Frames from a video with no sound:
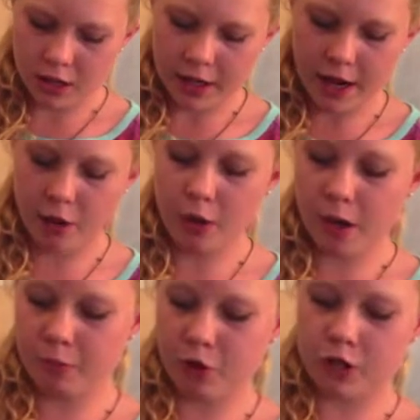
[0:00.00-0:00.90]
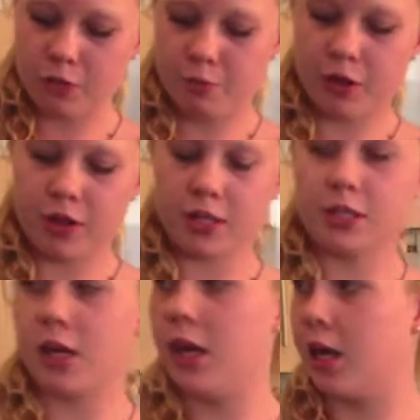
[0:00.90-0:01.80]
Now I'm going to put
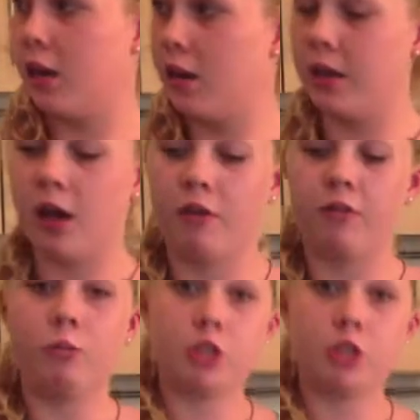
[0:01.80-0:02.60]
this in the oven,